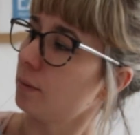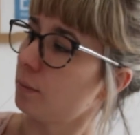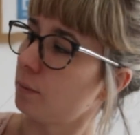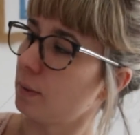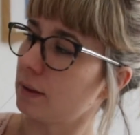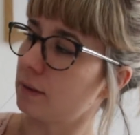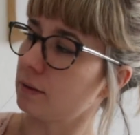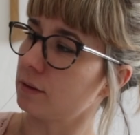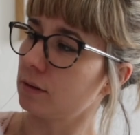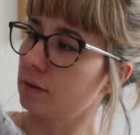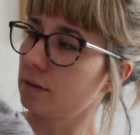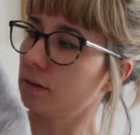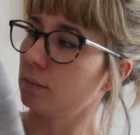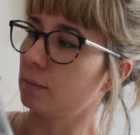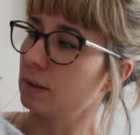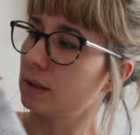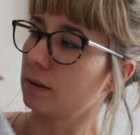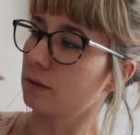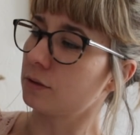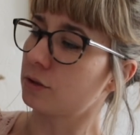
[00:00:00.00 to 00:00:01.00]
with
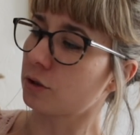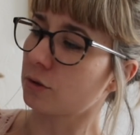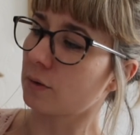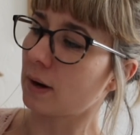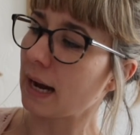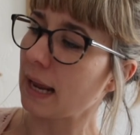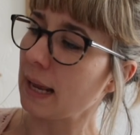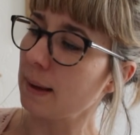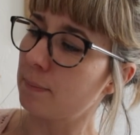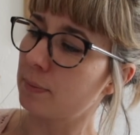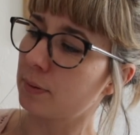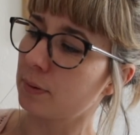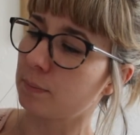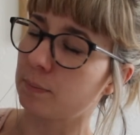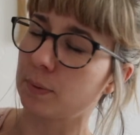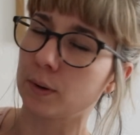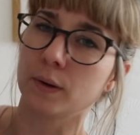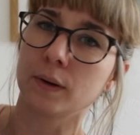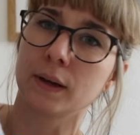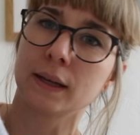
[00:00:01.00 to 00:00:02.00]
a drape,
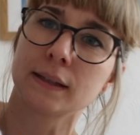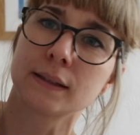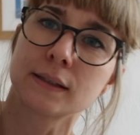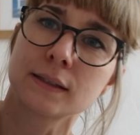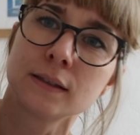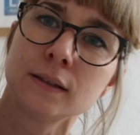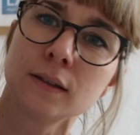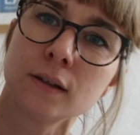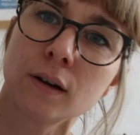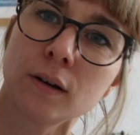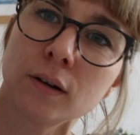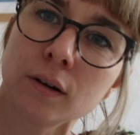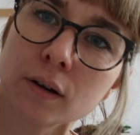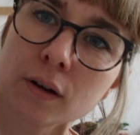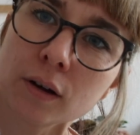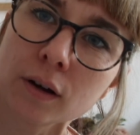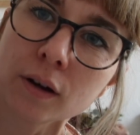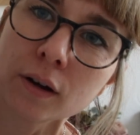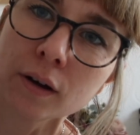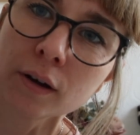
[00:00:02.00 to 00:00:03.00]
but it's not,
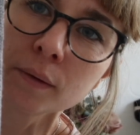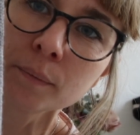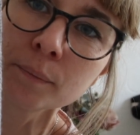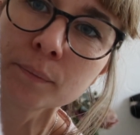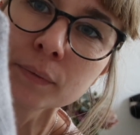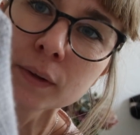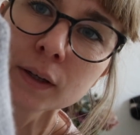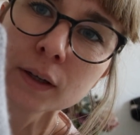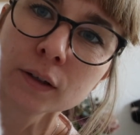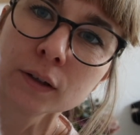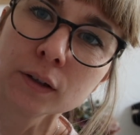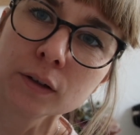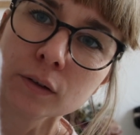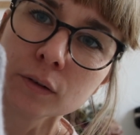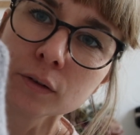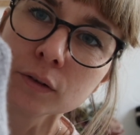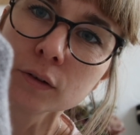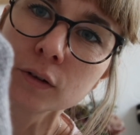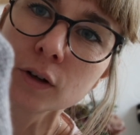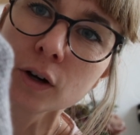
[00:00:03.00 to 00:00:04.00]
you know,
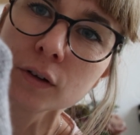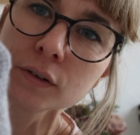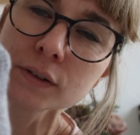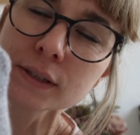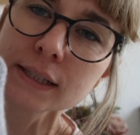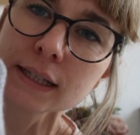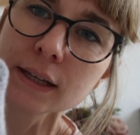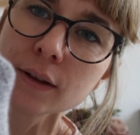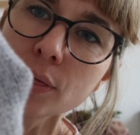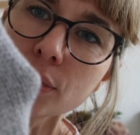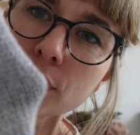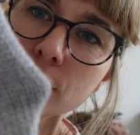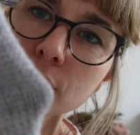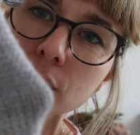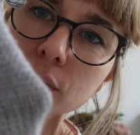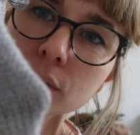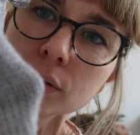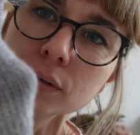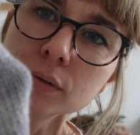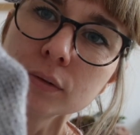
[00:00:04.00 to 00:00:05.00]
you can't see
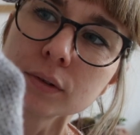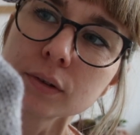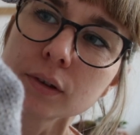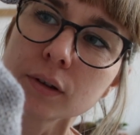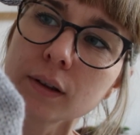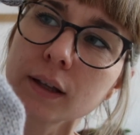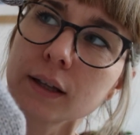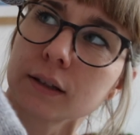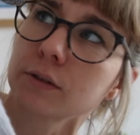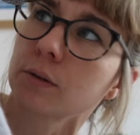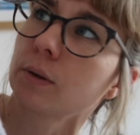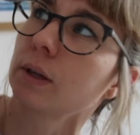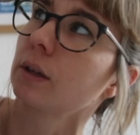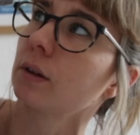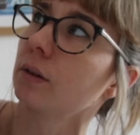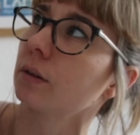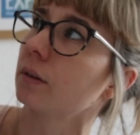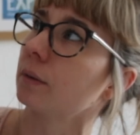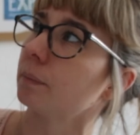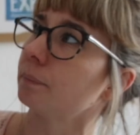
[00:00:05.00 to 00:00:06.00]
through, so that's quite
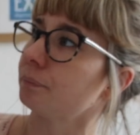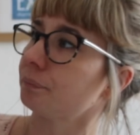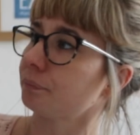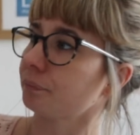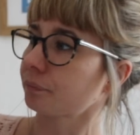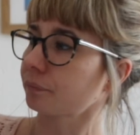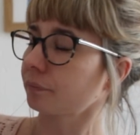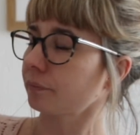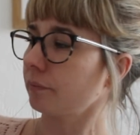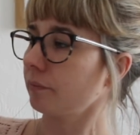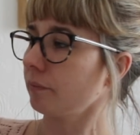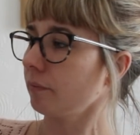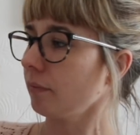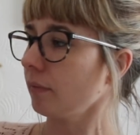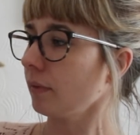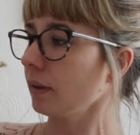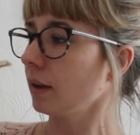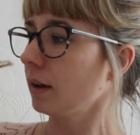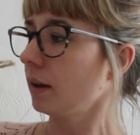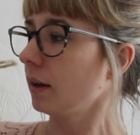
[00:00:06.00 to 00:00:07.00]
good.
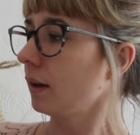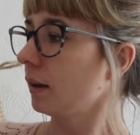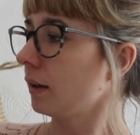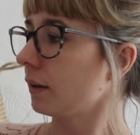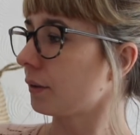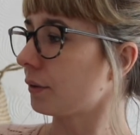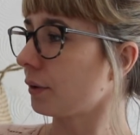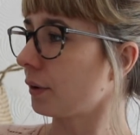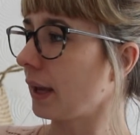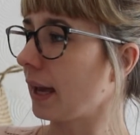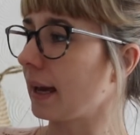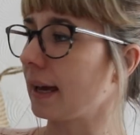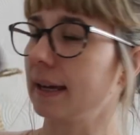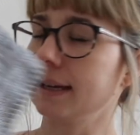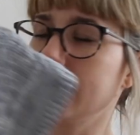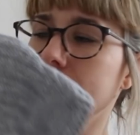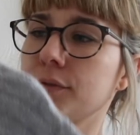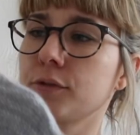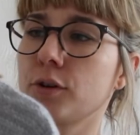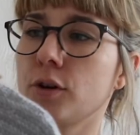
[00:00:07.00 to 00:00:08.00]
So yeah,
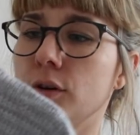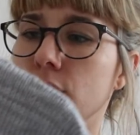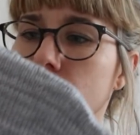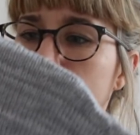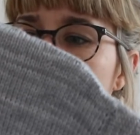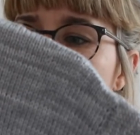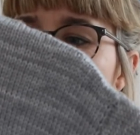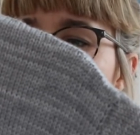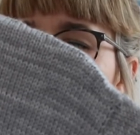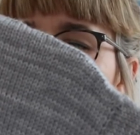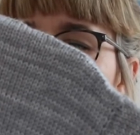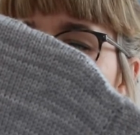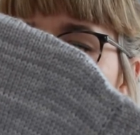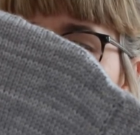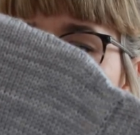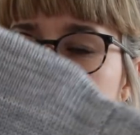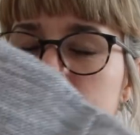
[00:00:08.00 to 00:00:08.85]
and I've got about